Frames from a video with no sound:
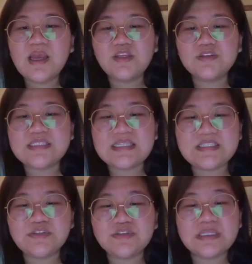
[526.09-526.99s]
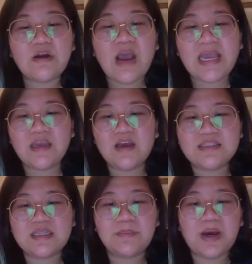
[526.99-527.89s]
You'll see there's little icons
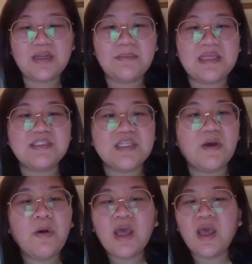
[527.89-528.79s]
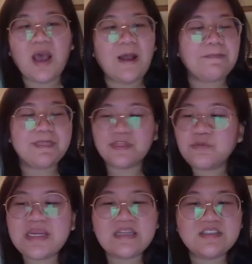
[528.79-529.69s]
at the bottom. And so the
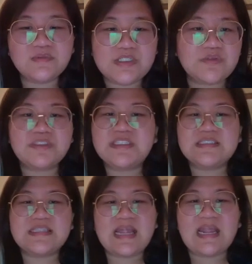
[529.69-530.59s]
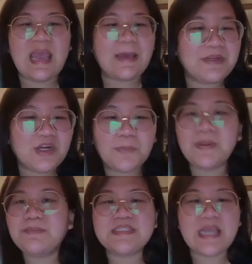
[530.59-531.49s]
three kinds of resources that happen are
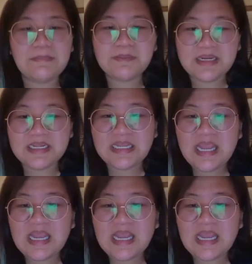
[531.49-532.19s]
people, time, and money.